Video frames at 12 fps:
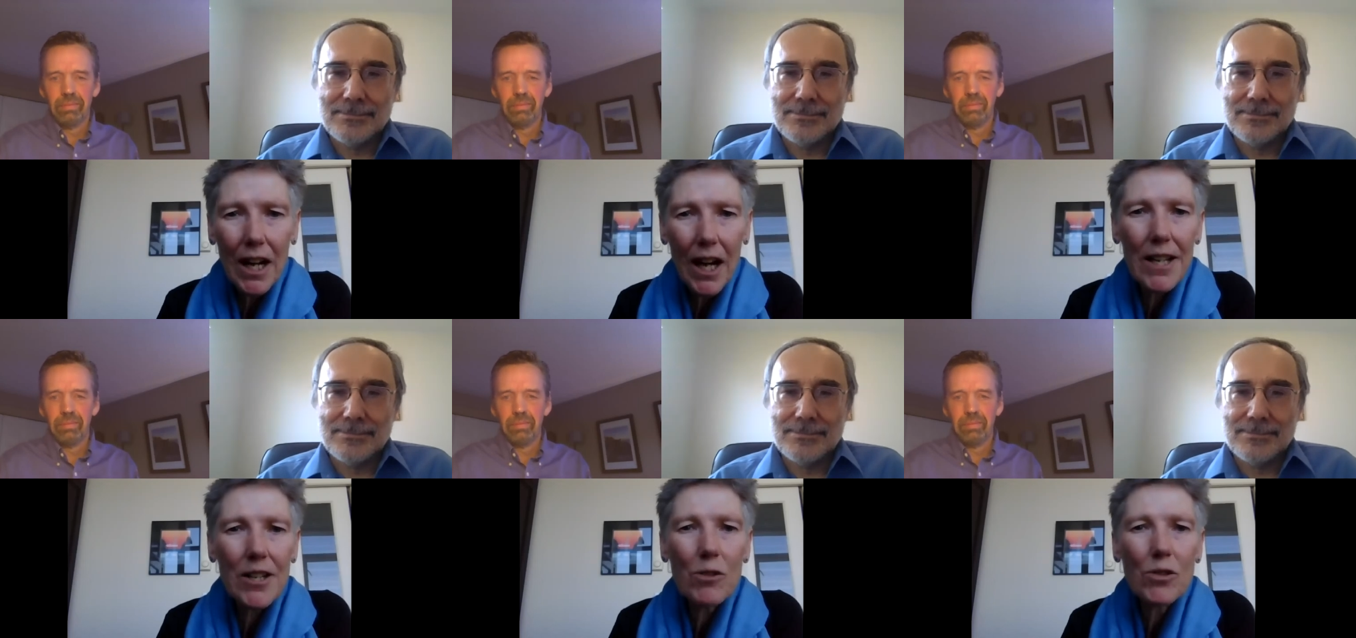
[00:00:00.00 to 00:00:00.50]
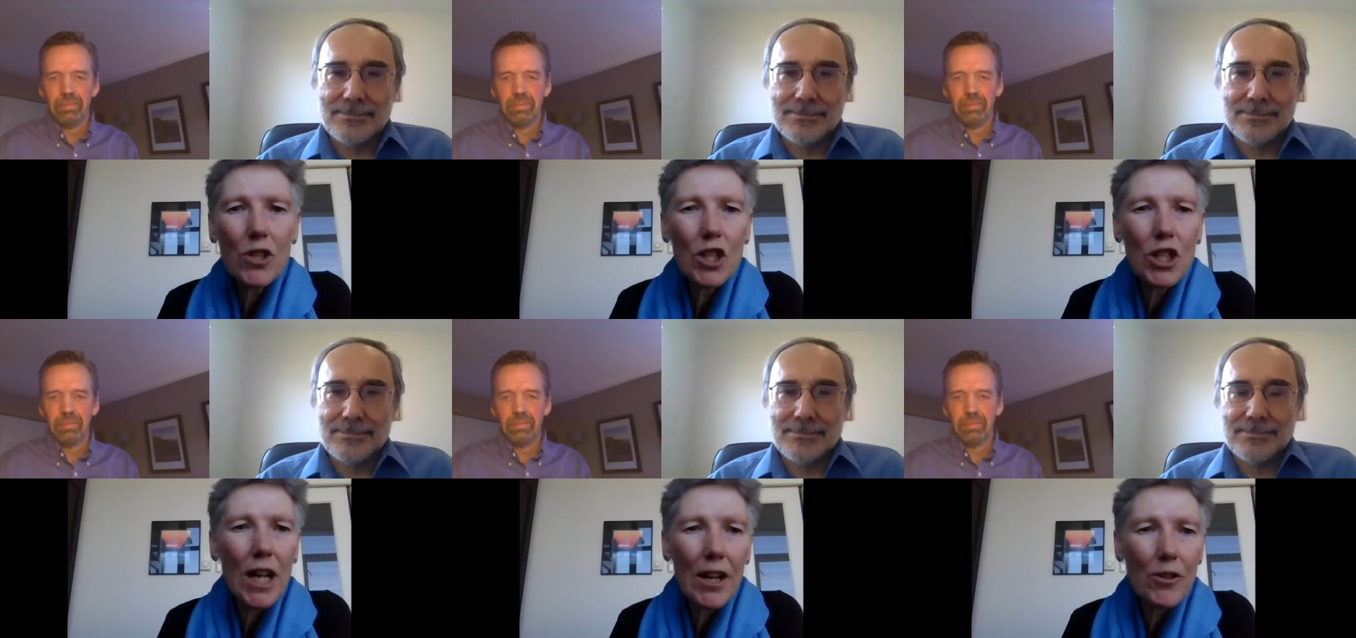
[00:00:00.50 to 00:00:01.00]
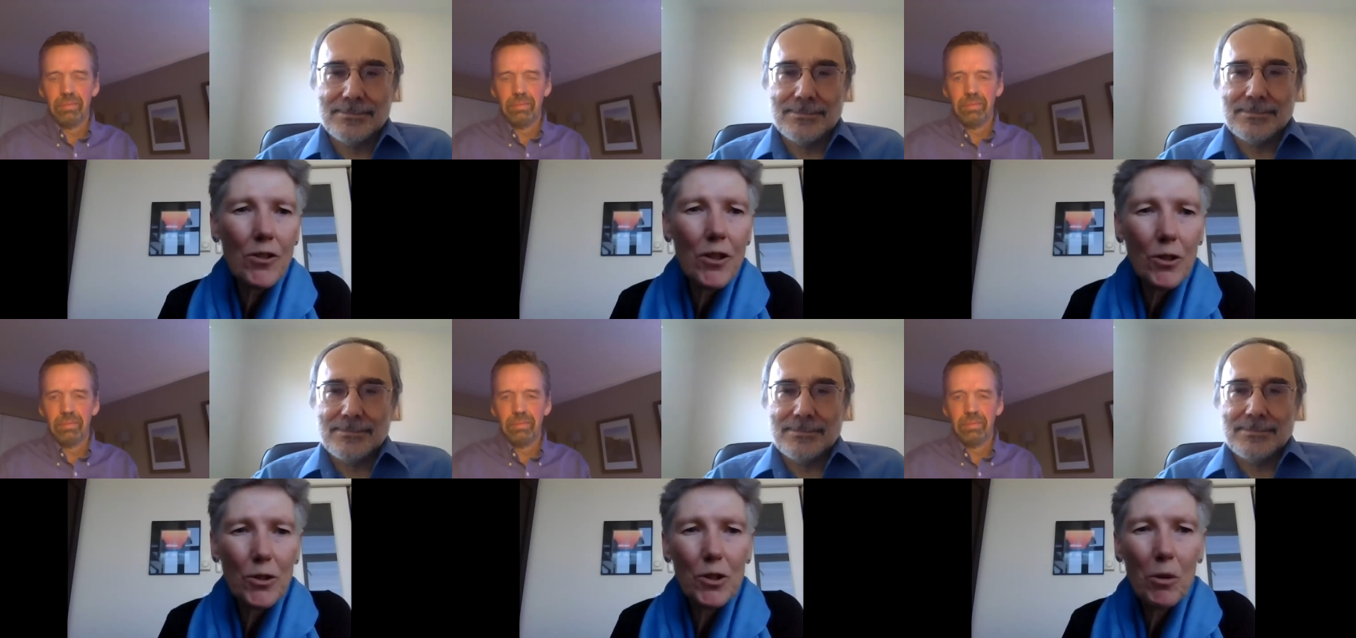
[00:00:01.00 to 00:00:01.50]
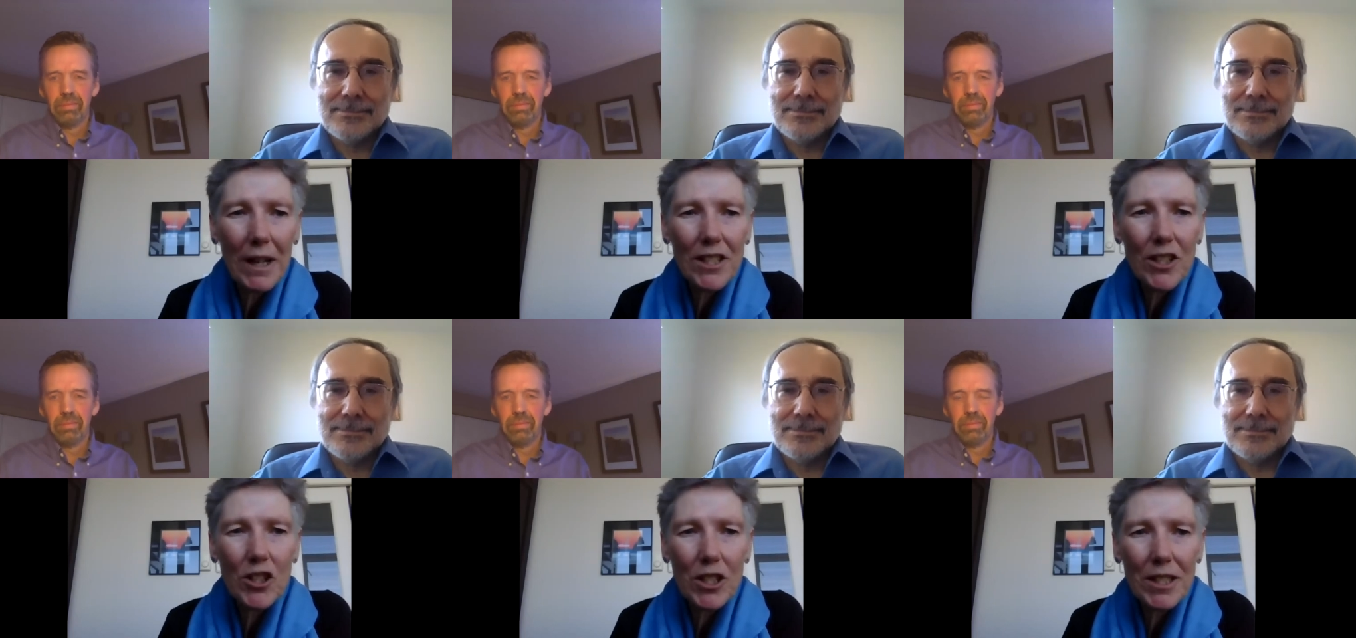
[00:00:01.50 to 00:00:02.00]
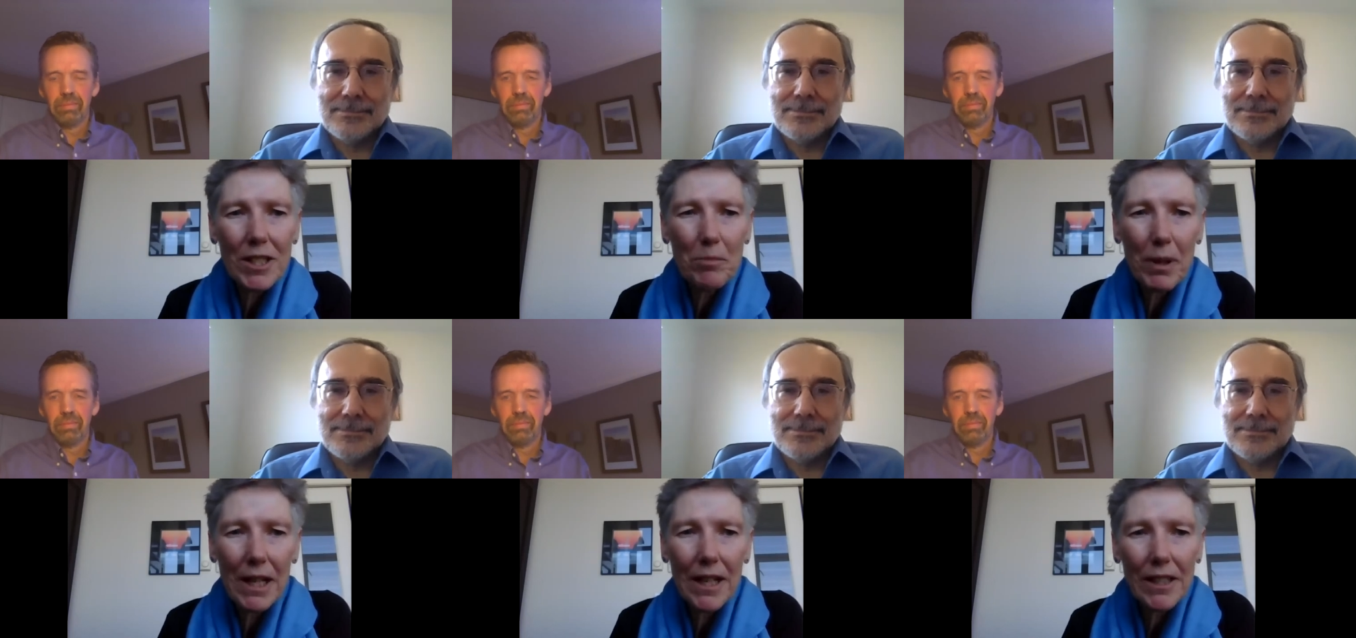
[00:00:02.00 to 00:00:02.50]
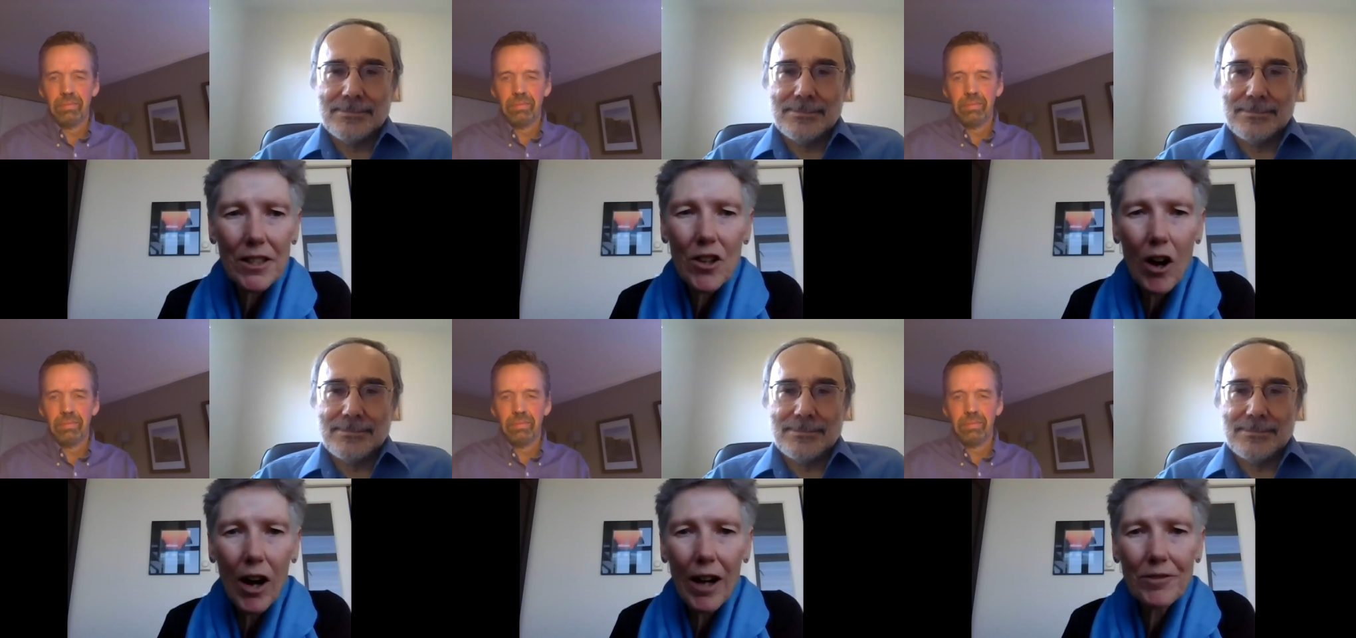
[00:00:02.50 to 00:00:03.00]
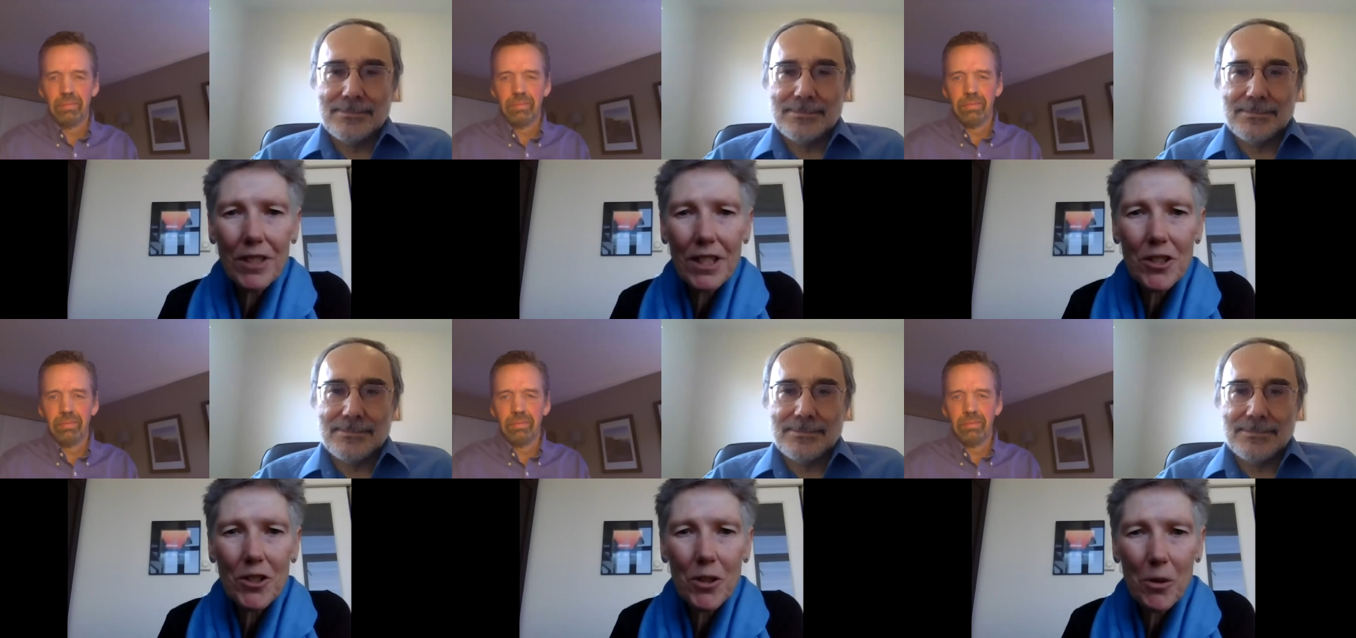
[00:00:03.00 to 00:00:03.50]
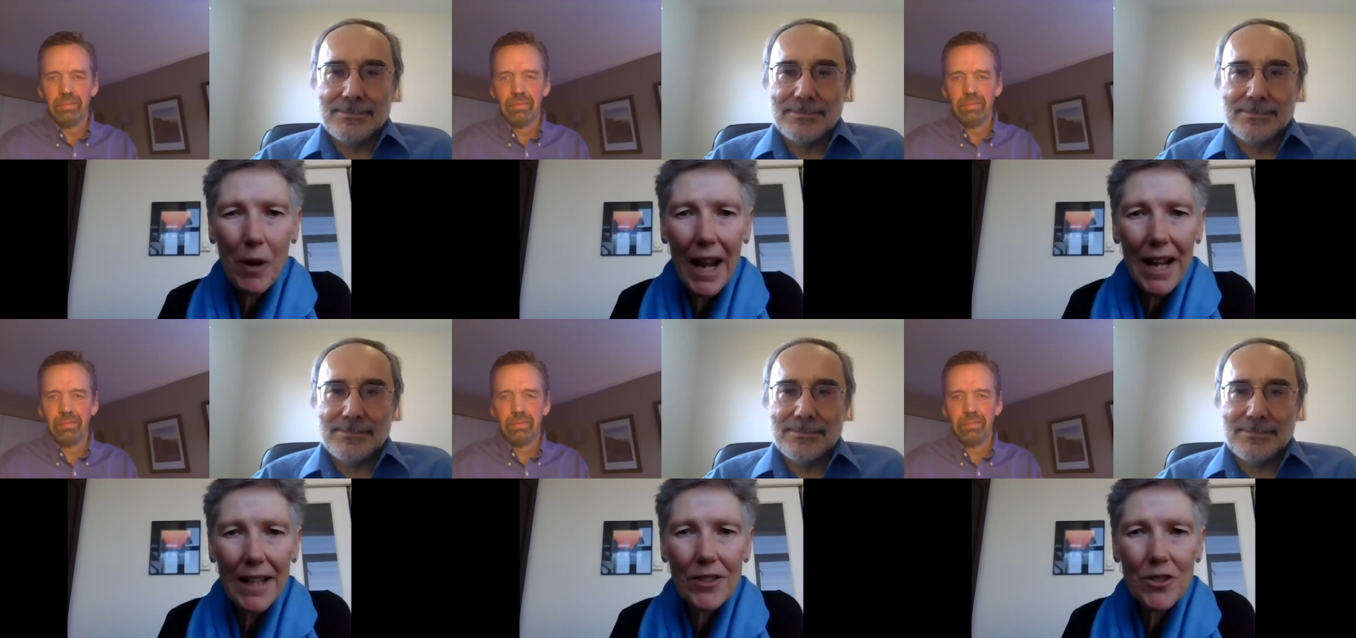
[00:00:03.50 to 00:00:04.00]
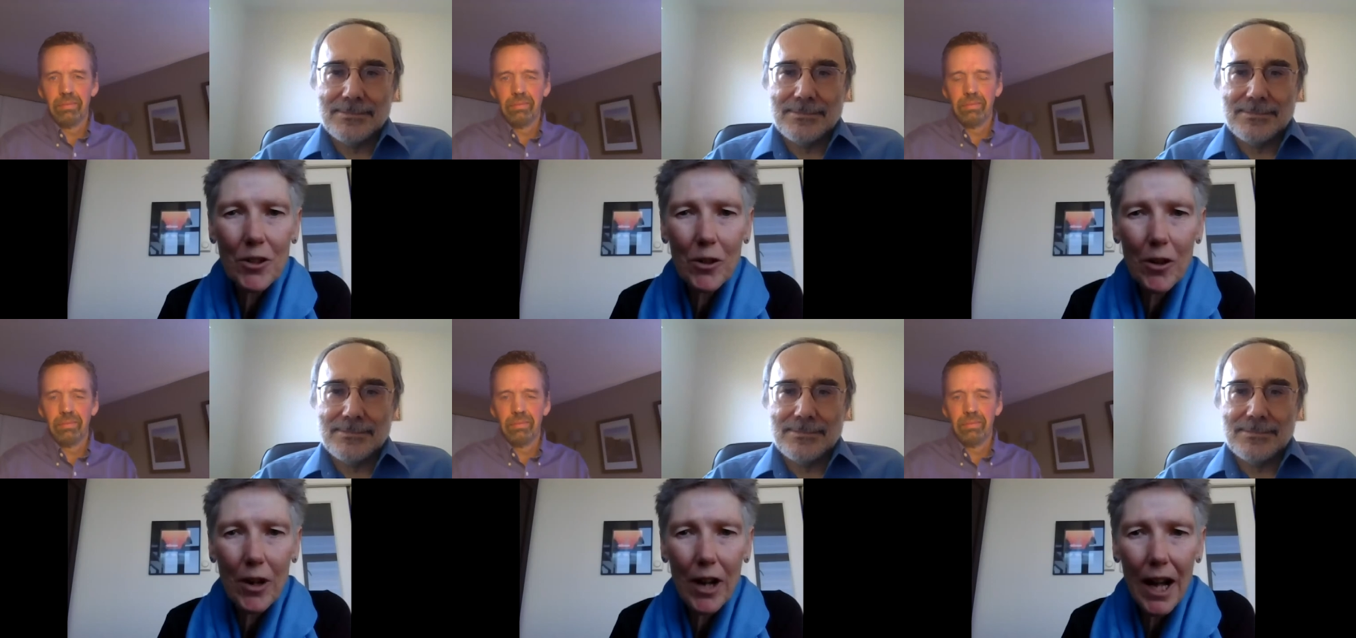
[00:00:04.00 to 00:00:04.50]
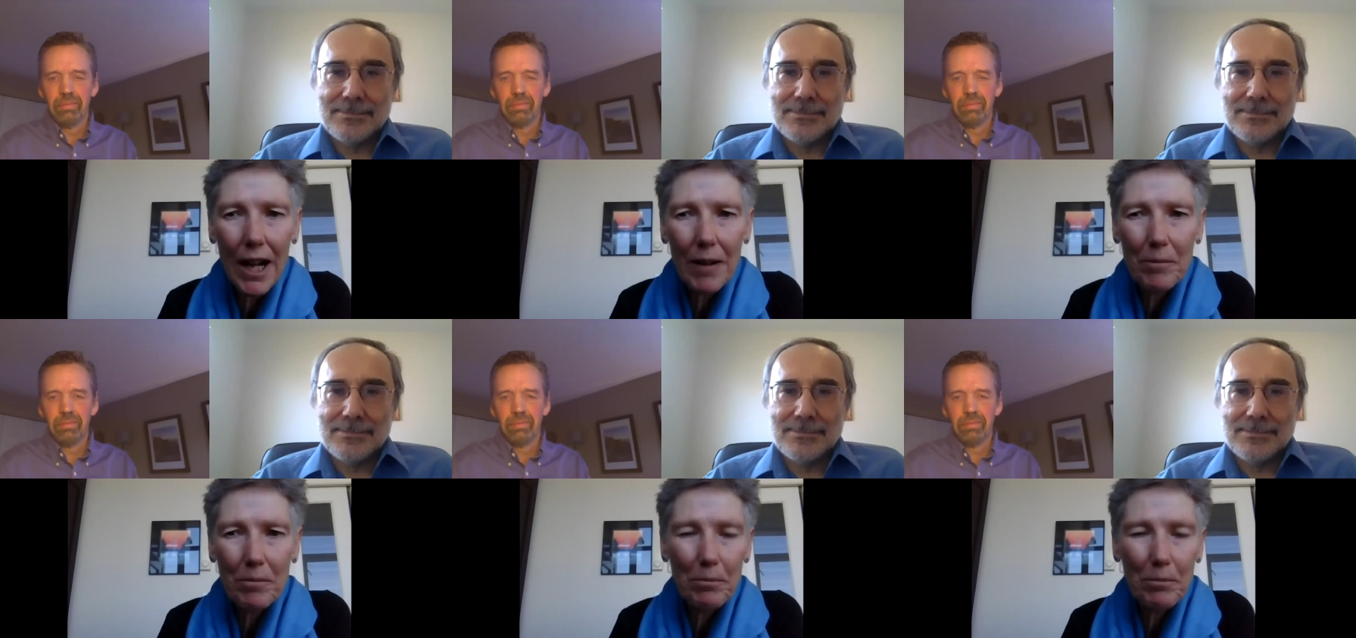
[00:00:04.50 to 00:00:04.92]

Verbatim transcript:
Speaker 1: I don't share those questions, because often to answer um,